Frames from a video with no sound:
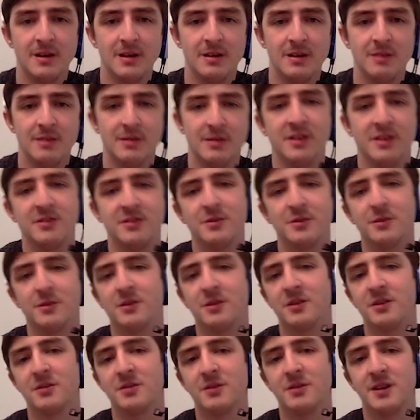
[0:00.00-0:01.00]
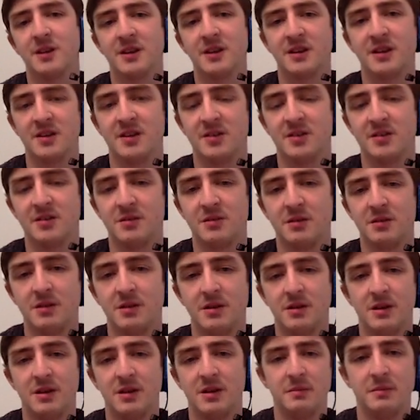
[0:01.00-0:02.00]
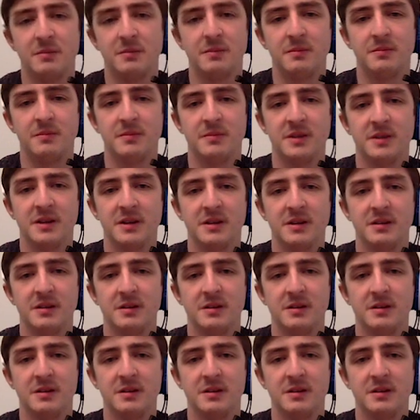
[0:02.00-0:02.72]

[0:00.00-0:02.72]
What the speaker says: Well, Dugong as well, I guess. Yeah.